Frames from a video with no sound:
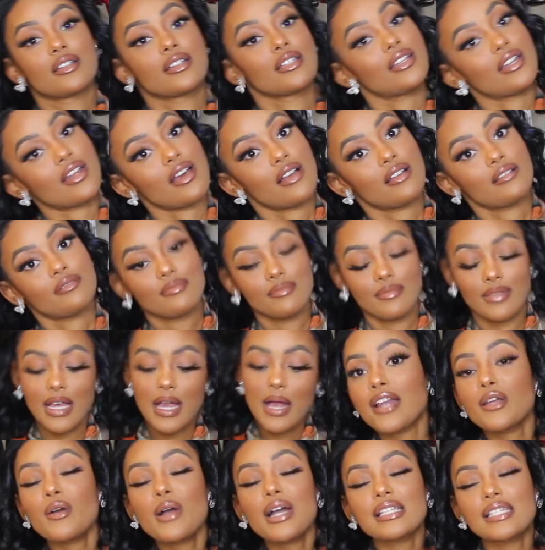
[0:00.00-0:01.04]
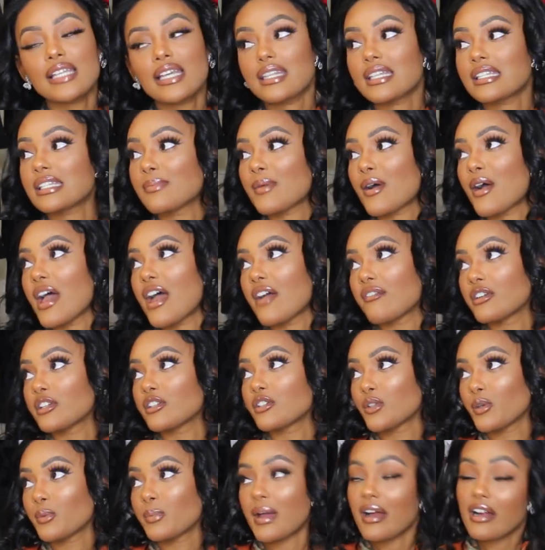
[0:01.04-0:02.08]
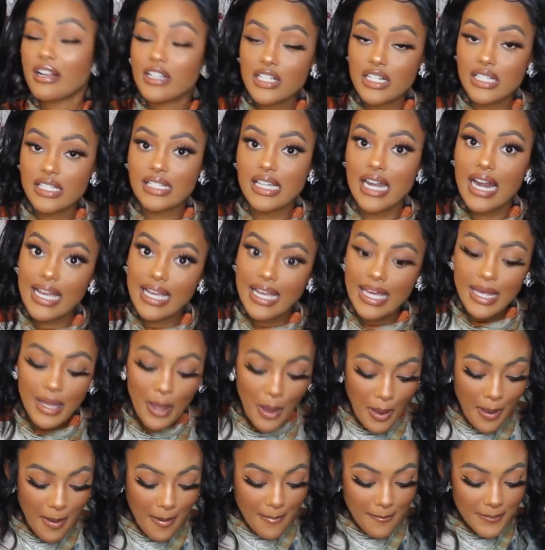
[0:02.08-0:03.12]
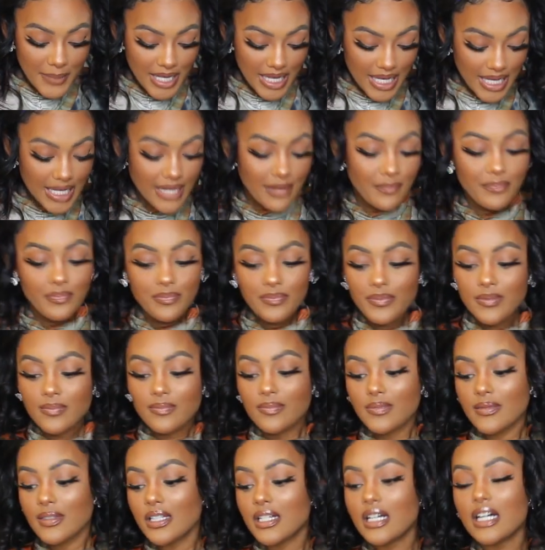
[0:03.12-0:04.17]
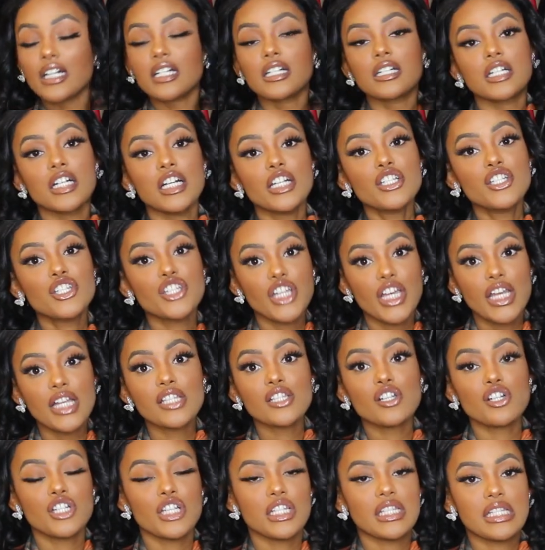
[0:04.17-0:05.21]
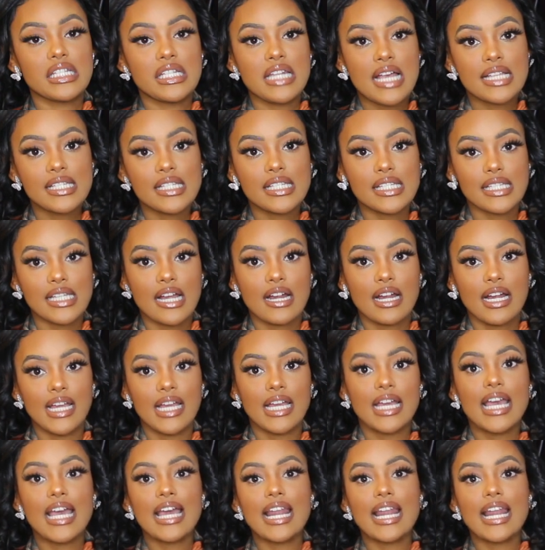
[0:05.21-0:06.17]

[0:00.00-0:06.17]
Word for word: you know I know I say this about every new pair of jeans that I get but good jeans are just necessary.